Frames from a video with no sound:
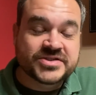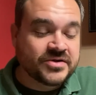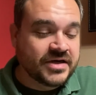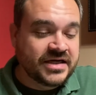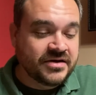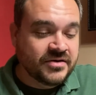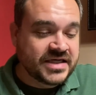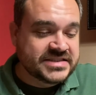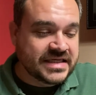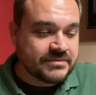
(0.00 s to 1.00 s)
A
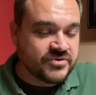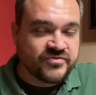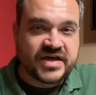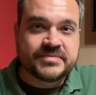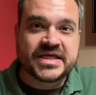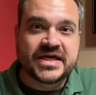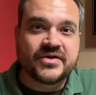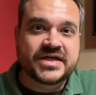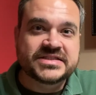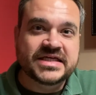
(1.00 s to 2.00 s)
great time with family, a
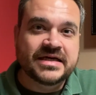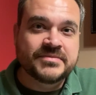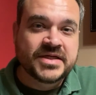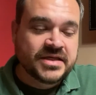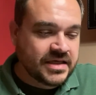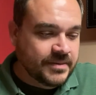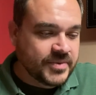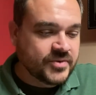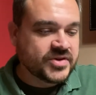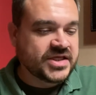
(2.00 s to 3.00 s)
great time up
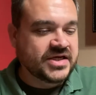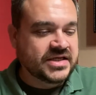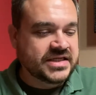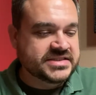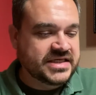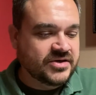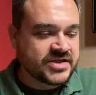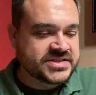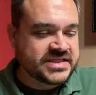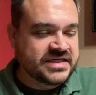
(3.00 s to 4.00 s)
in North Carolina seeing our
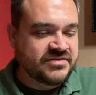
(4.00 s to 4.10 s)
extended